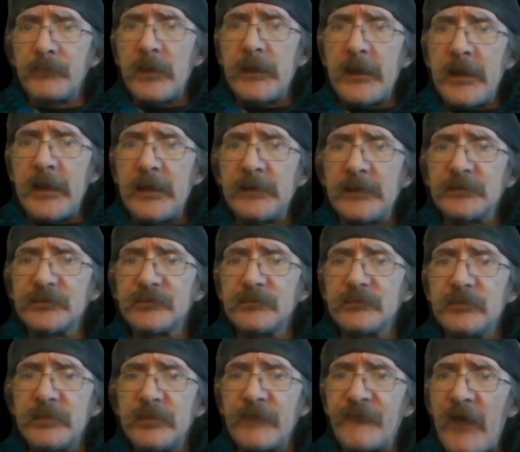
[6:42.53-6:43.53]
eggs,
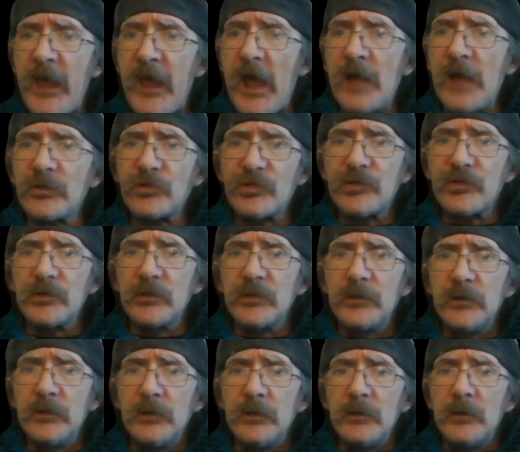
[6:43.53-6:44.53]
they've hatched.
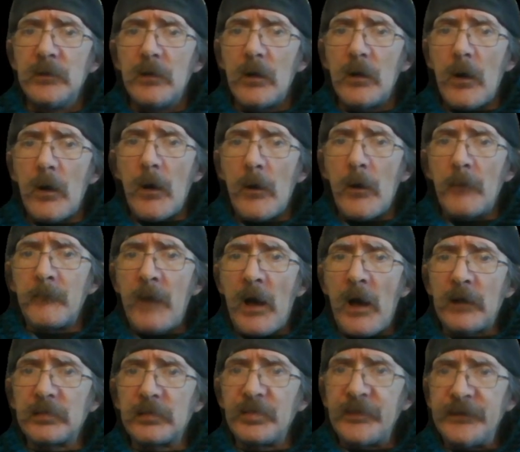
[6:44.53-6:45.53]

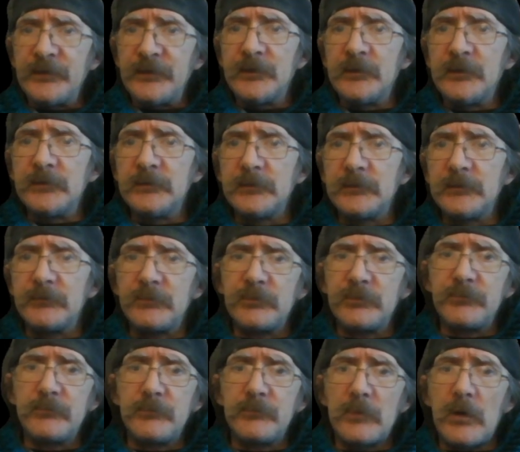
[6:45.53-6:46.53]
Aquilina
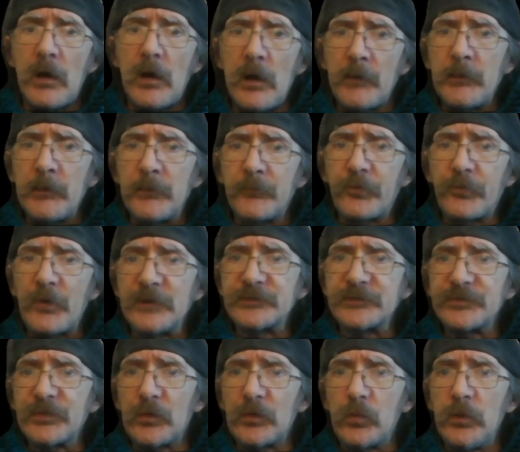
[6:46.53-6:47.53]

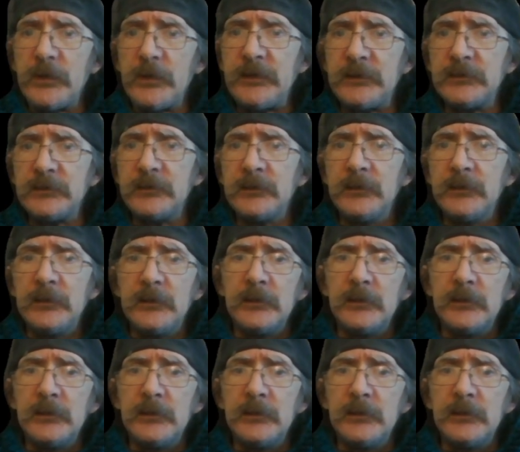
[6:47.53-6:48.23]
impressed the queen.